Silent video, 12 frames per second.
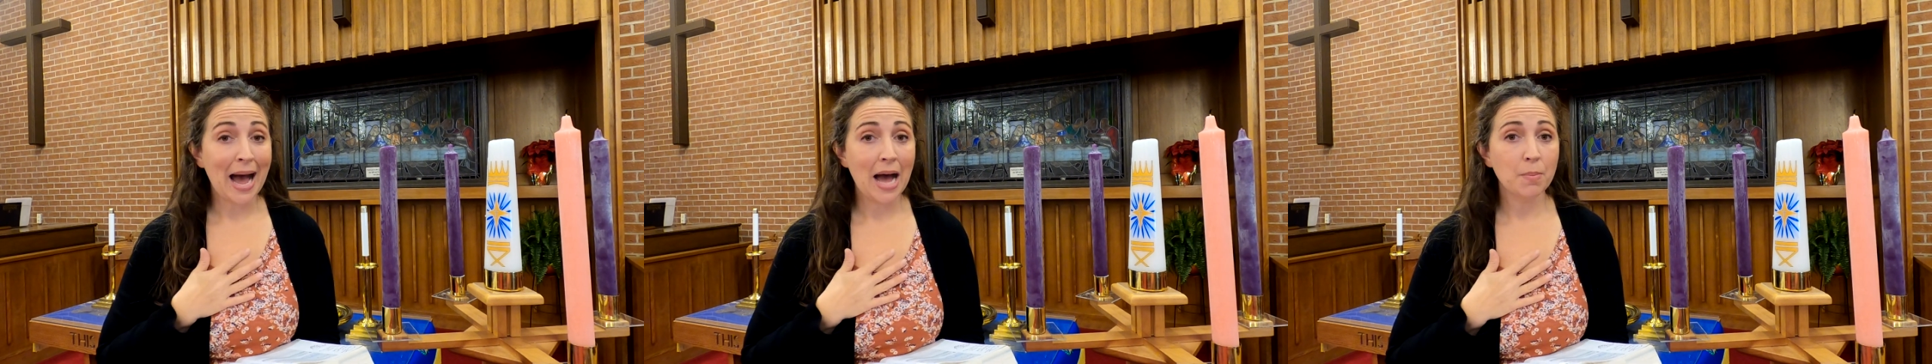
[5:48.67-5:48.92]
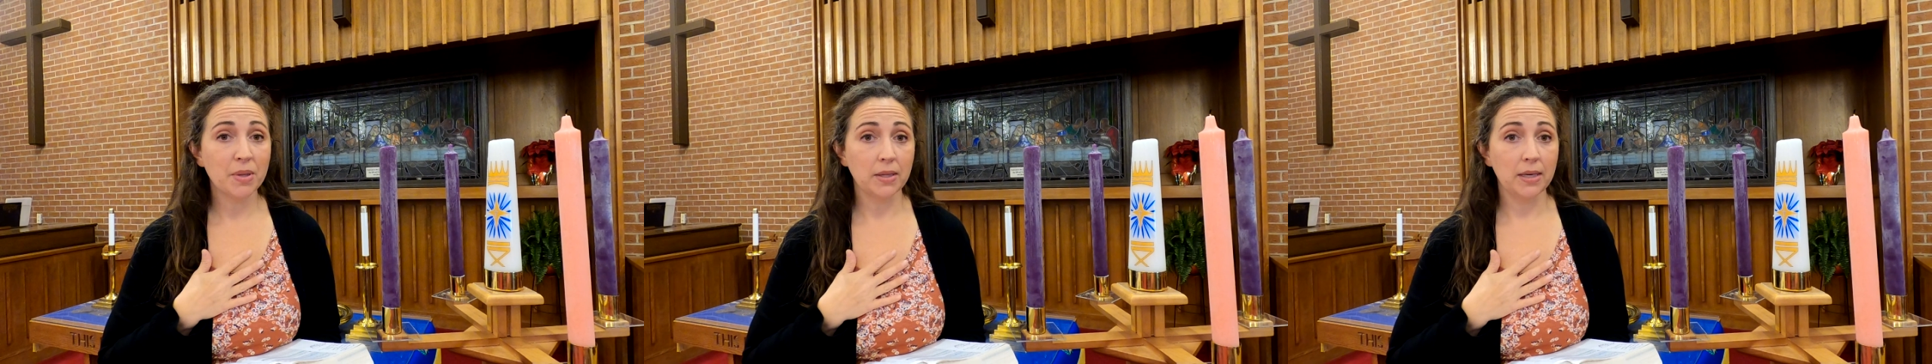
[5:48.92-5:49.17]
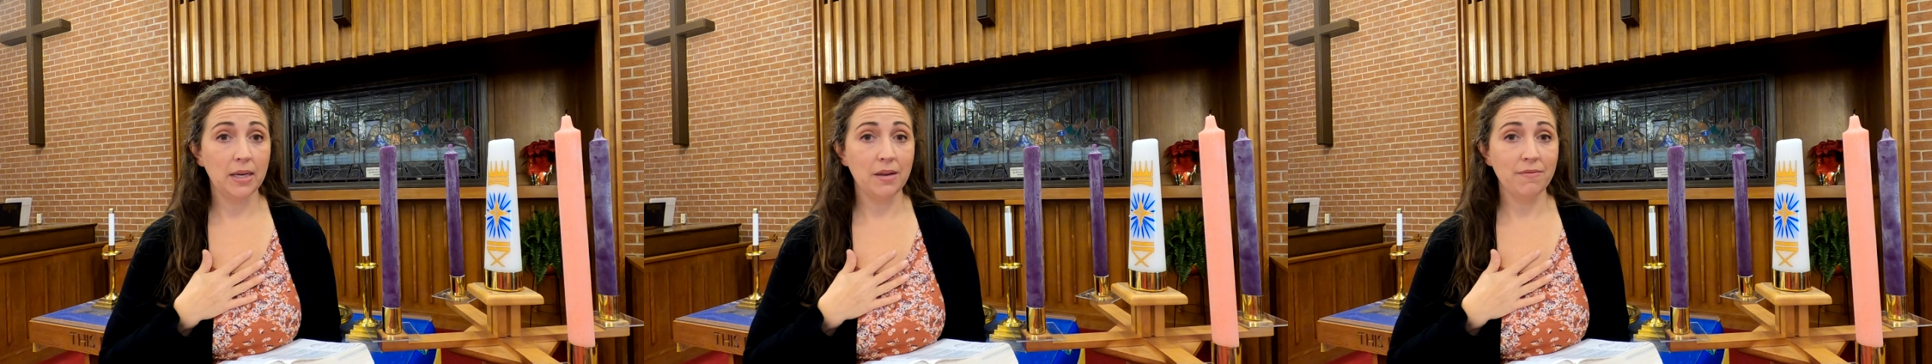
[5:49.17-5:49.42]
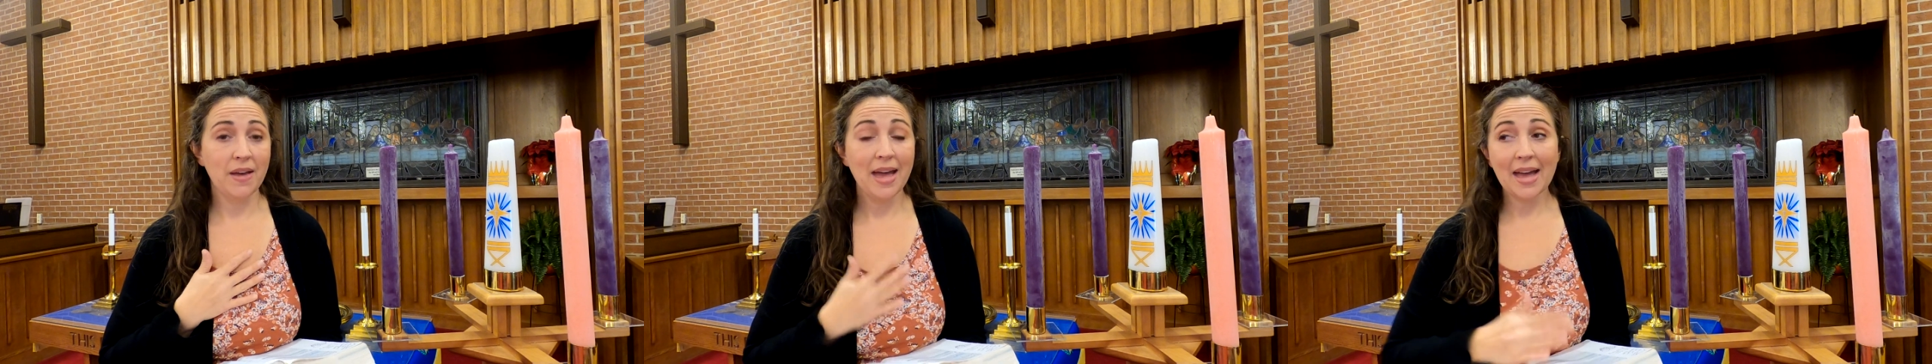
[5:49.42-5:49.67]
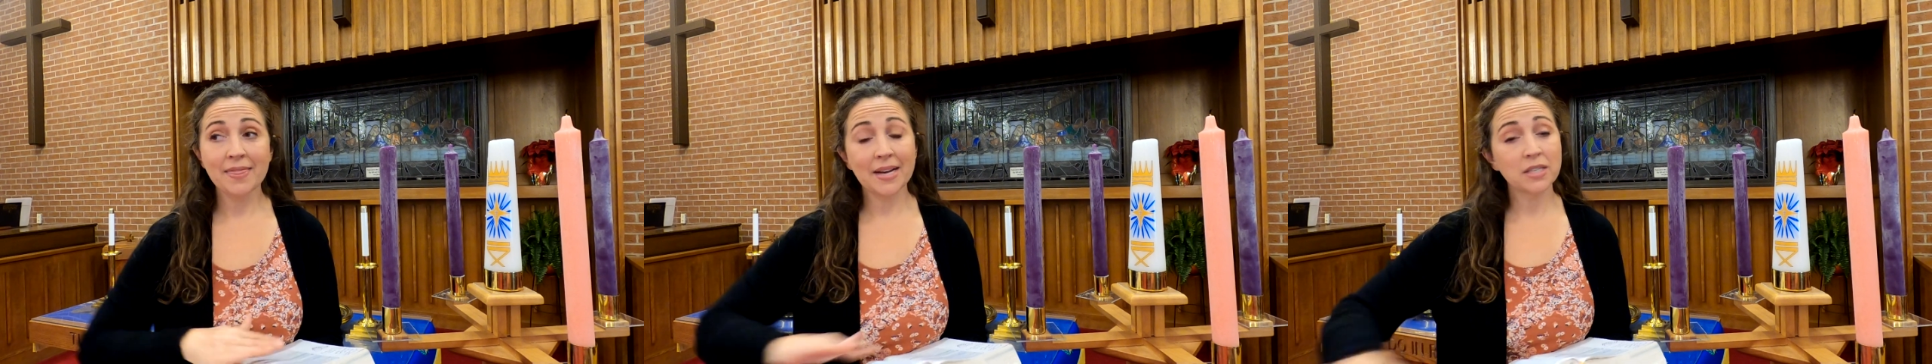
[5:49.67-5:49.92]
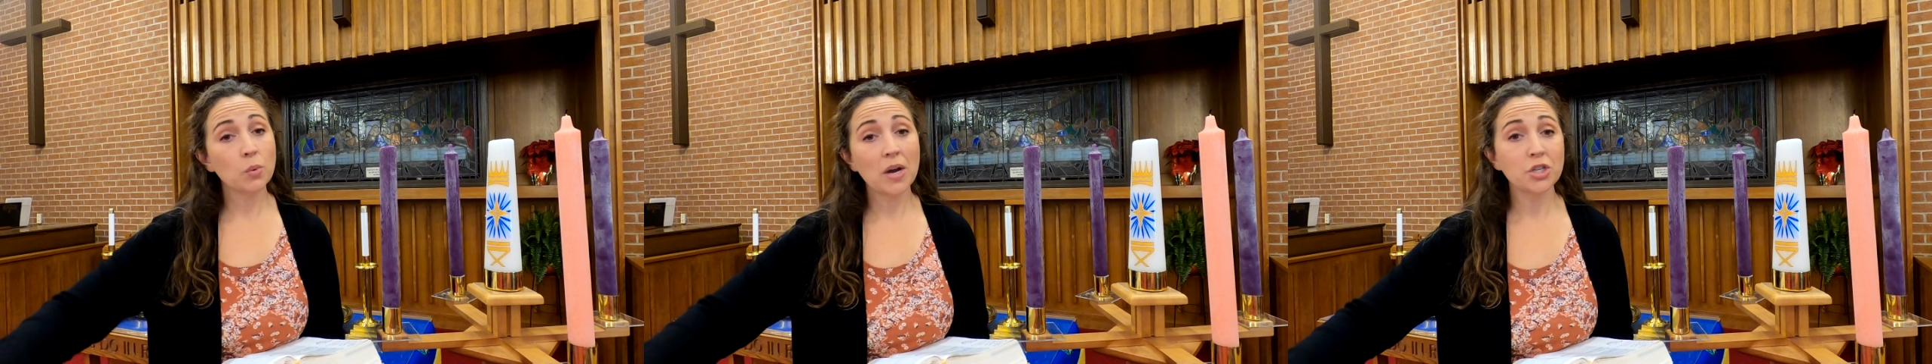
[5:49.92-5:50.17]
I believe, and
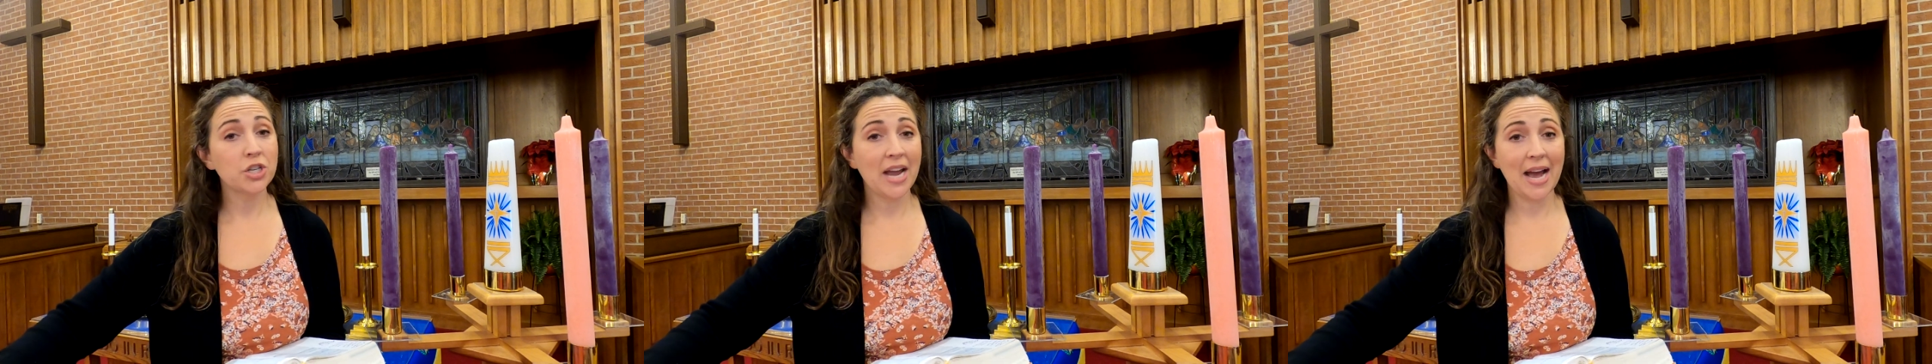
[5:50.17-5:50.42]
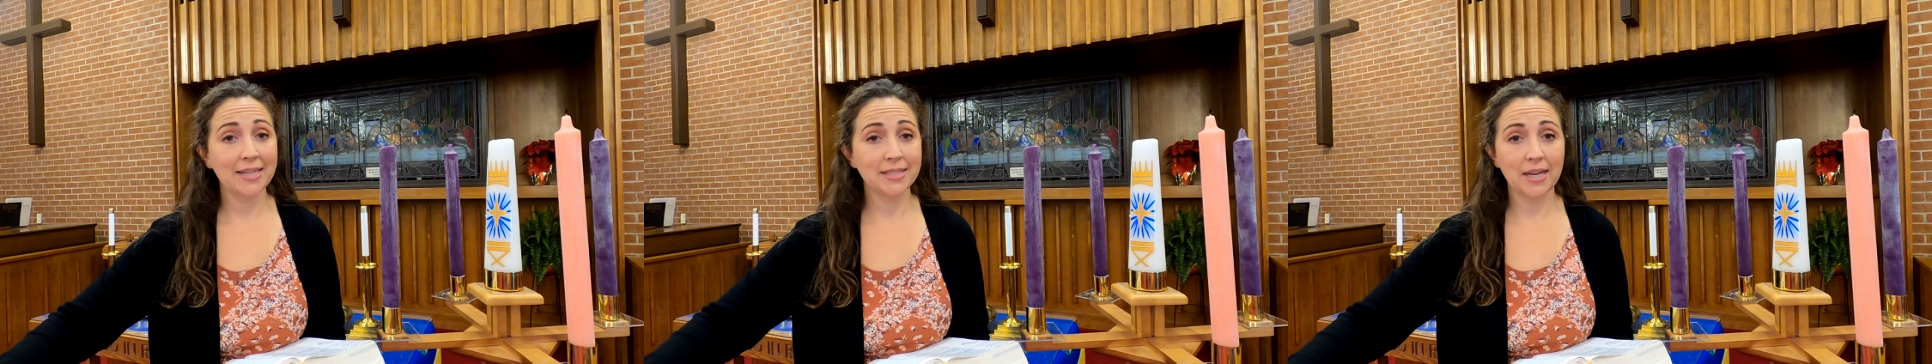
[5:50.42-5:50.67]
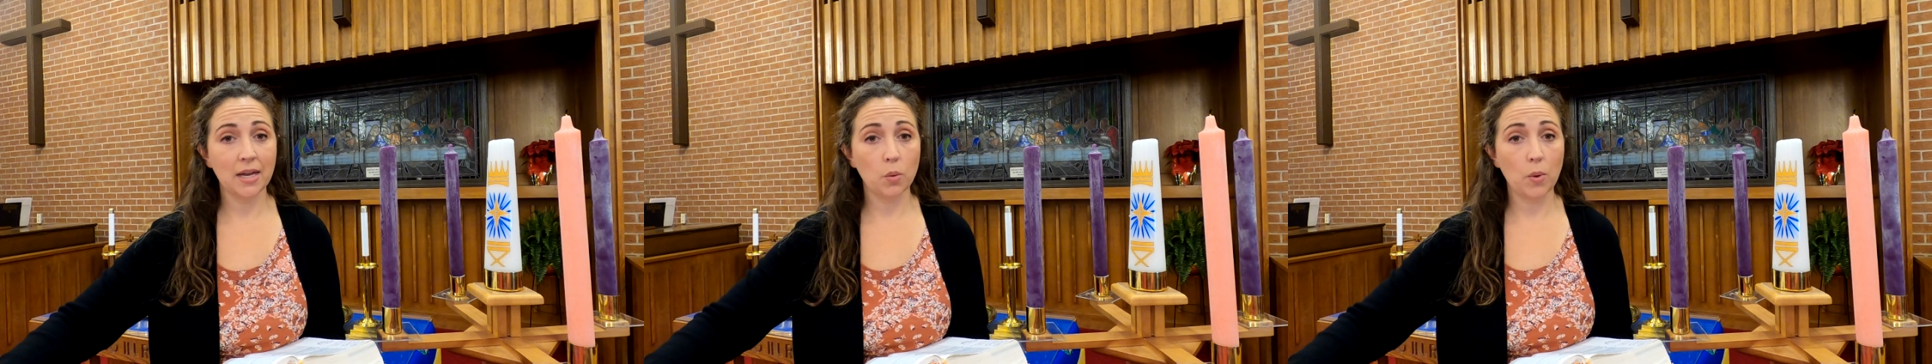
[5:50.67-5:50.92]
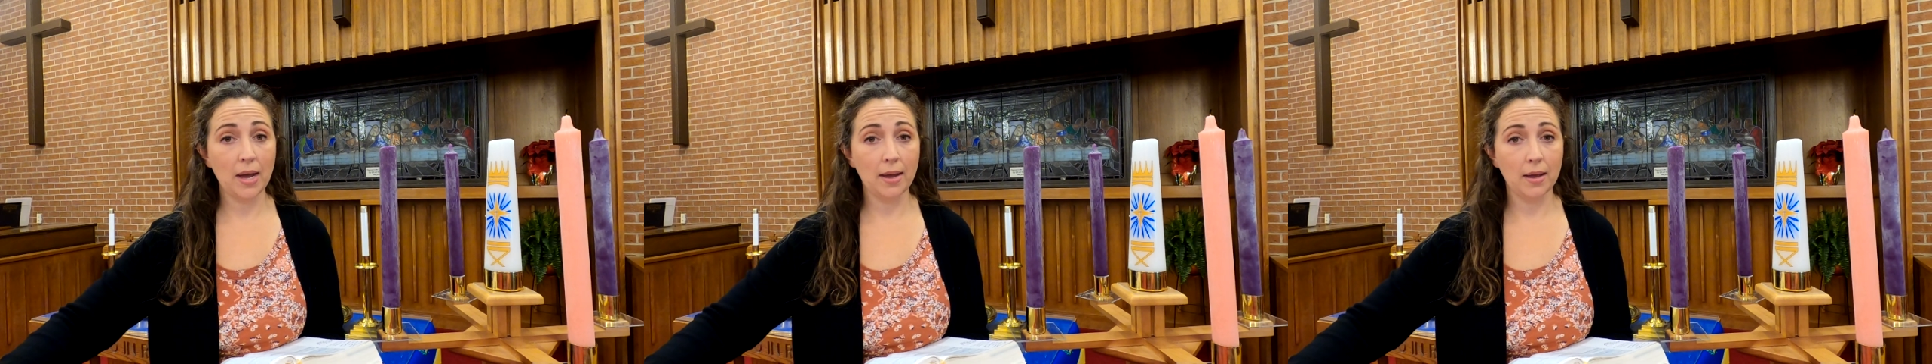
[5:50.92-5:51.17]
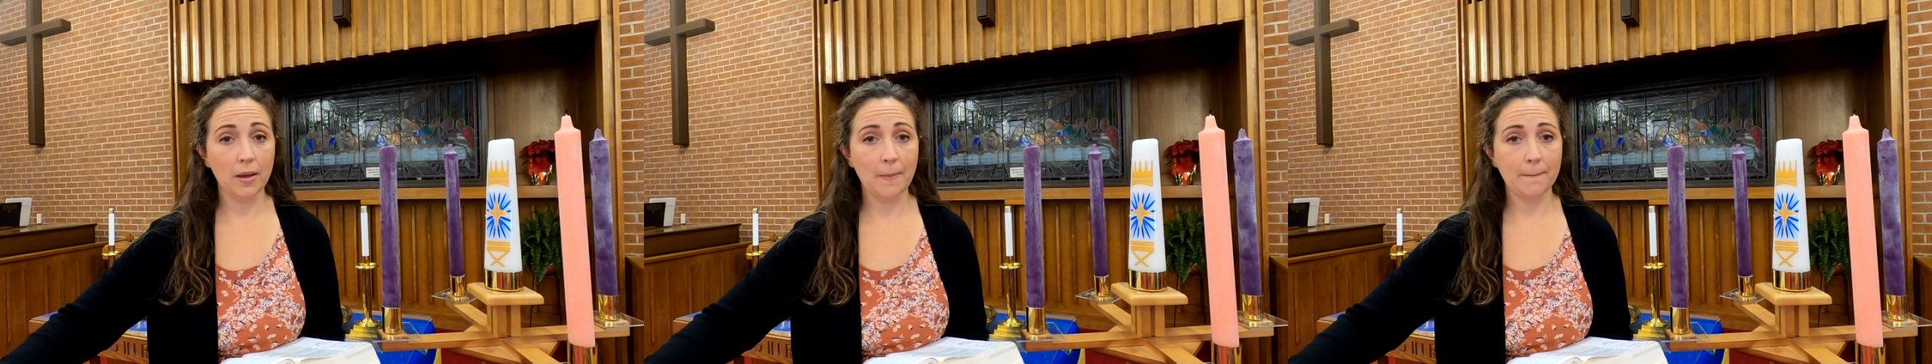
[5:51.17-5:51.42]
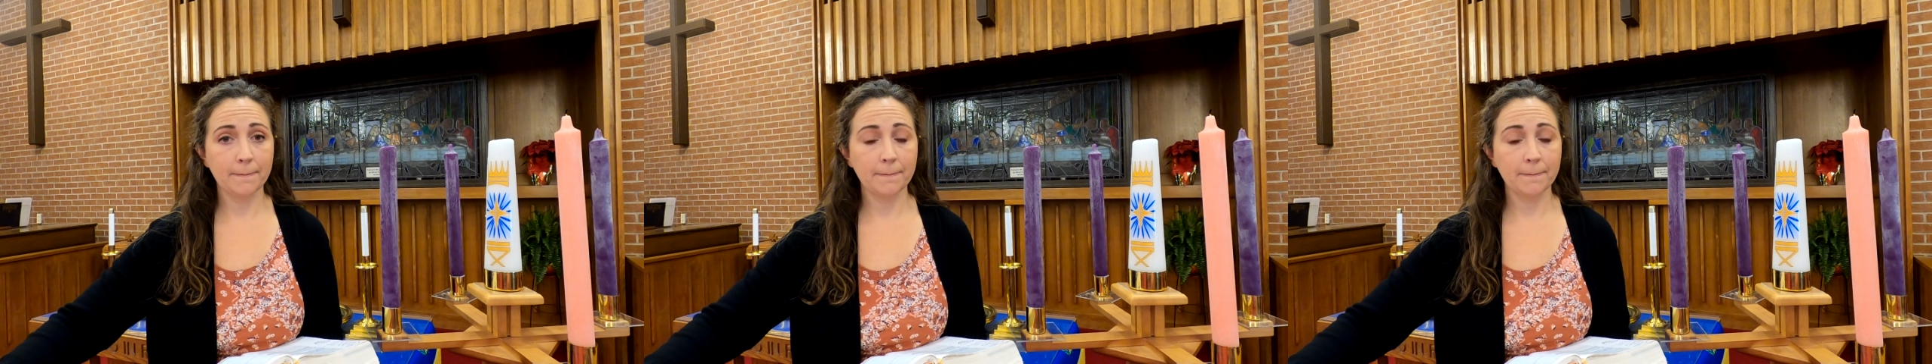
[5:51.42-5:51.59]
that's why she had to get away.